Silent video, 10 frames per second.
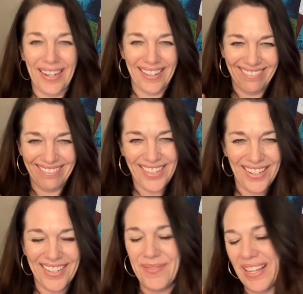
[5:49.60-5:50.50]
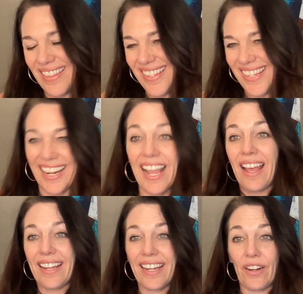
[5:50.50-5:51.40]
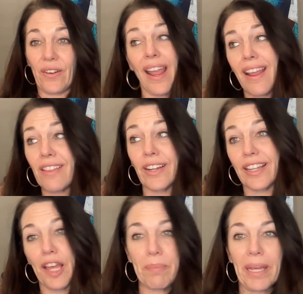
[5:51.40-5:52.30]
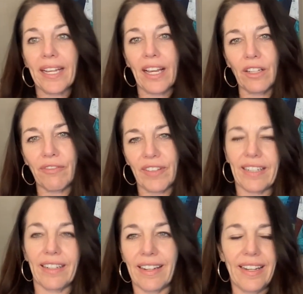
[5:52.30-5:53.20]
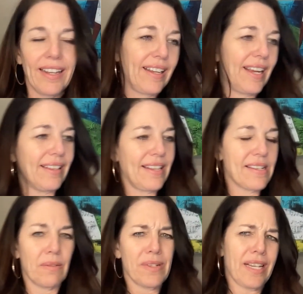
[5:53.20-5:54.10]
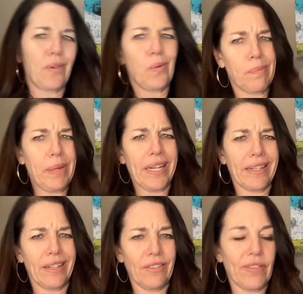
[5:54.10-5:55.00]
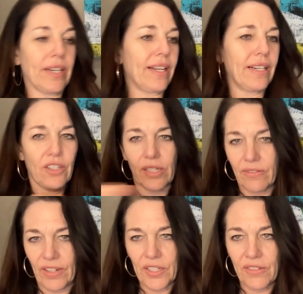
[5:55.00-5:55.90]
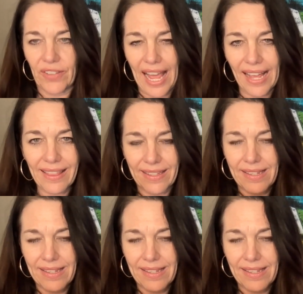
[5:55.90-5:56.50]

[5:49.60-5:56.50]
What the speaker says: I talked about this, like, hey, look at that pink elephant. And then someone's like, what pink elephant? And it just falls flat. The